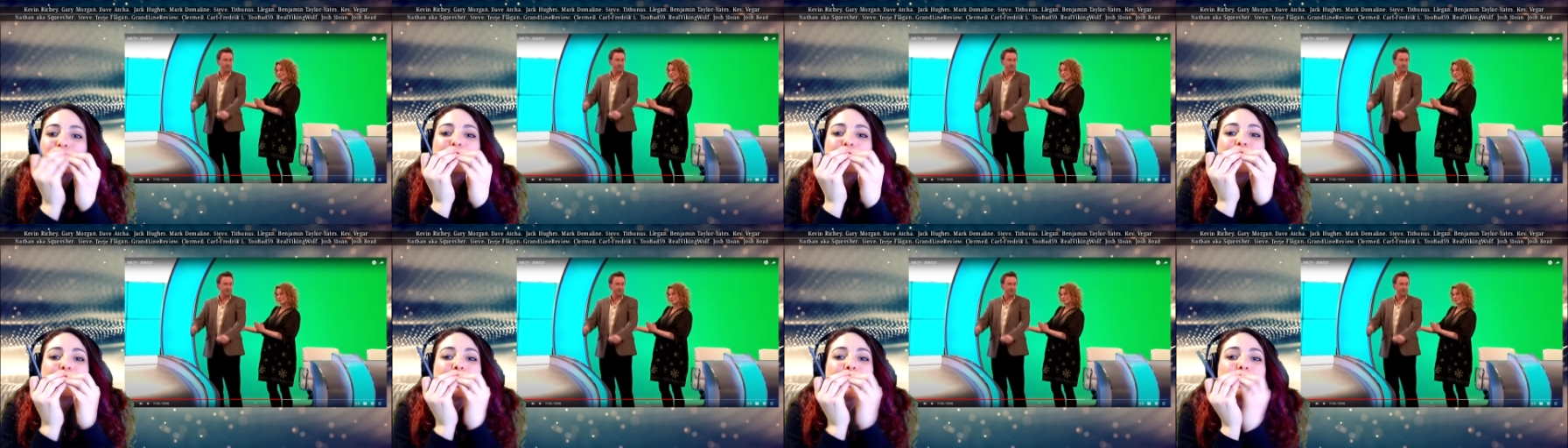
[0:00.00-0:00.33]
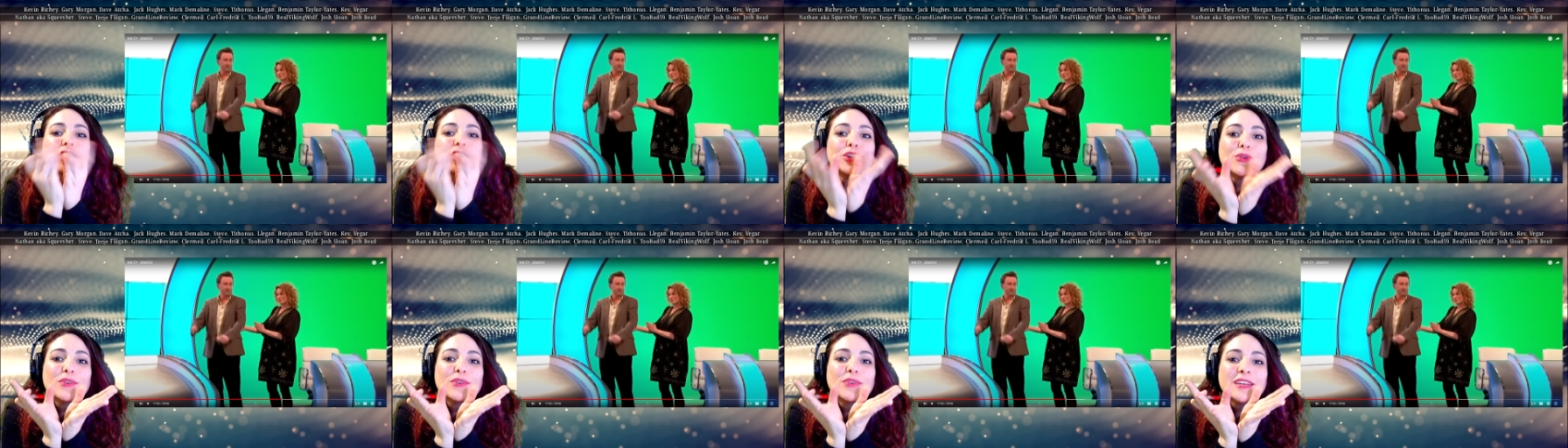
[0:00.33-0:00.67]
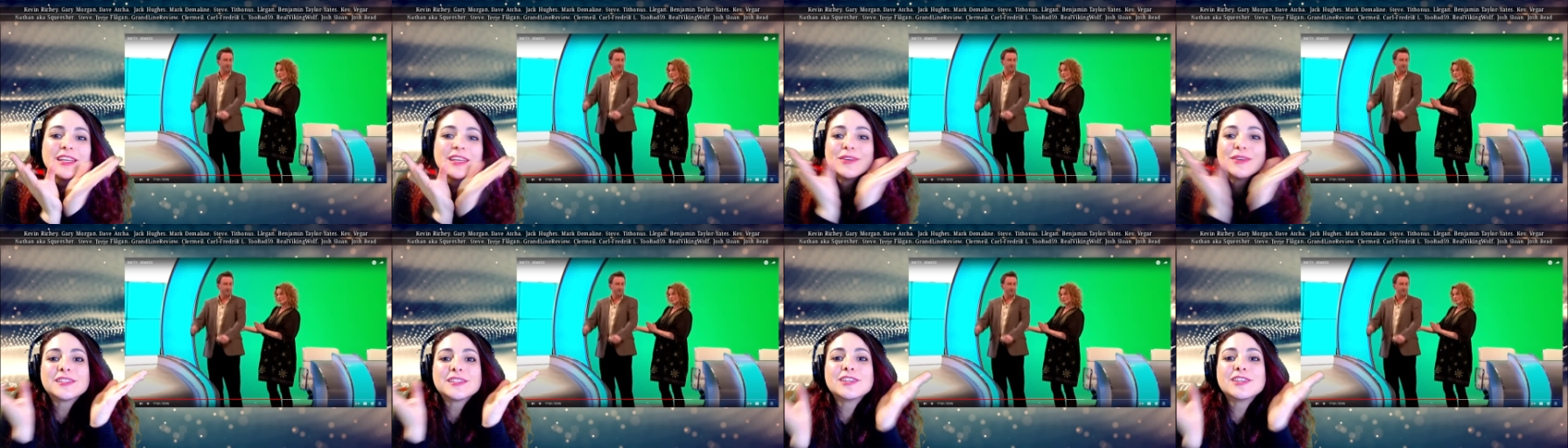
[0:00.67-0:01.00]

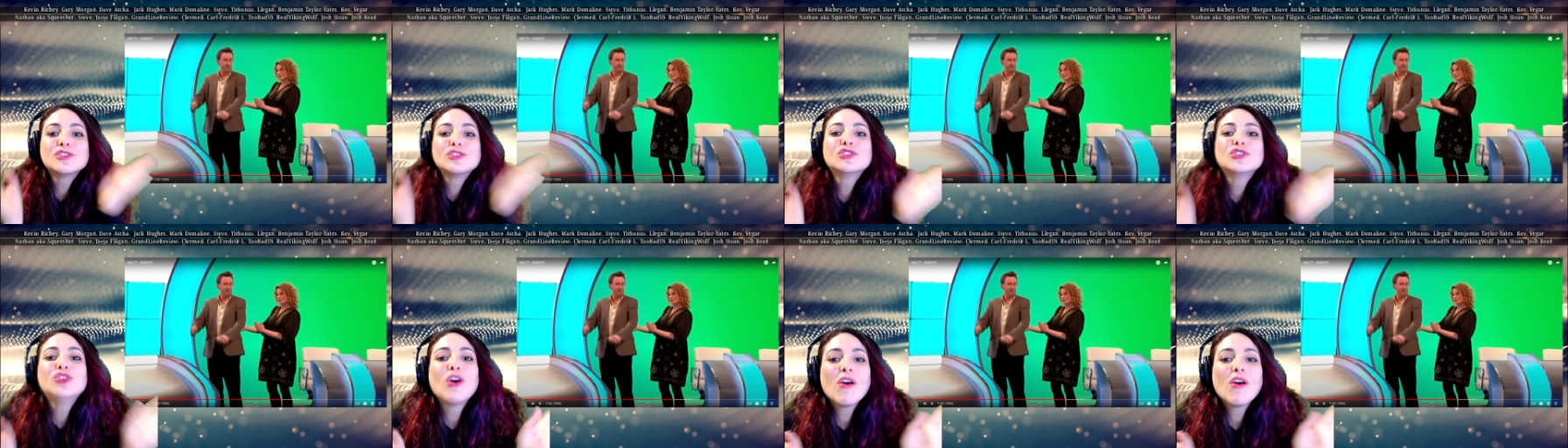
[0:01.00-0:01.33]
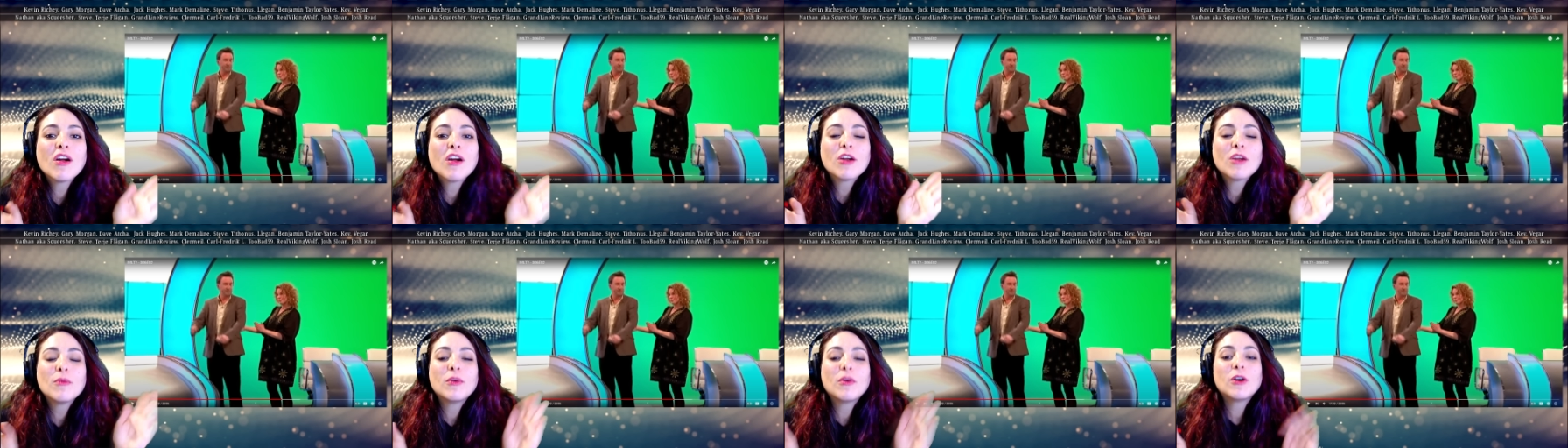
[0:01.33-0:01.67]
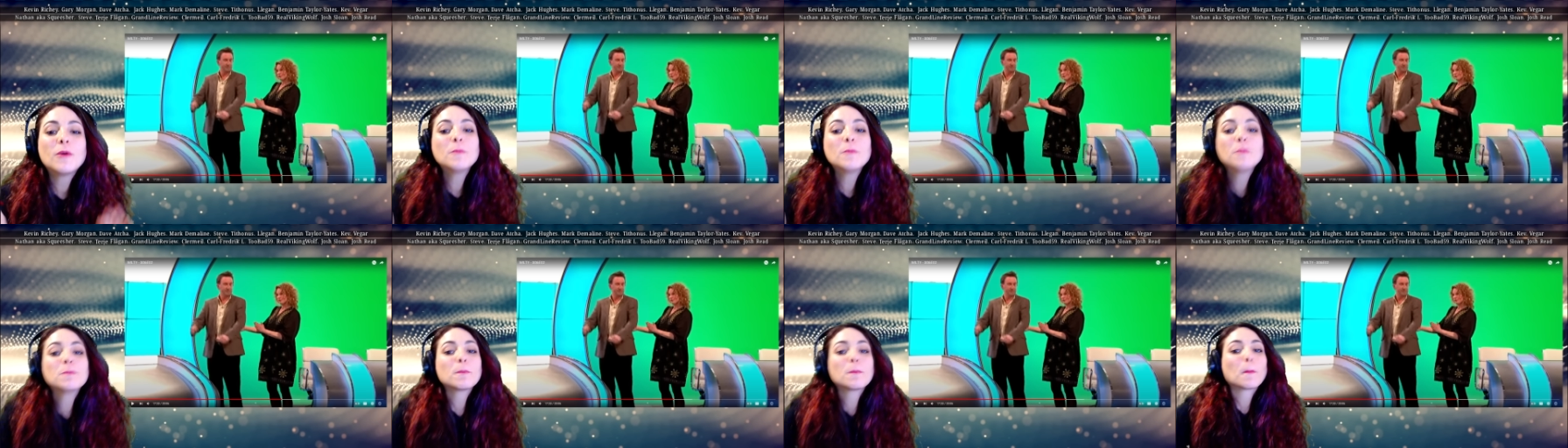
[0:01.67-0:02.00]
It was adorable.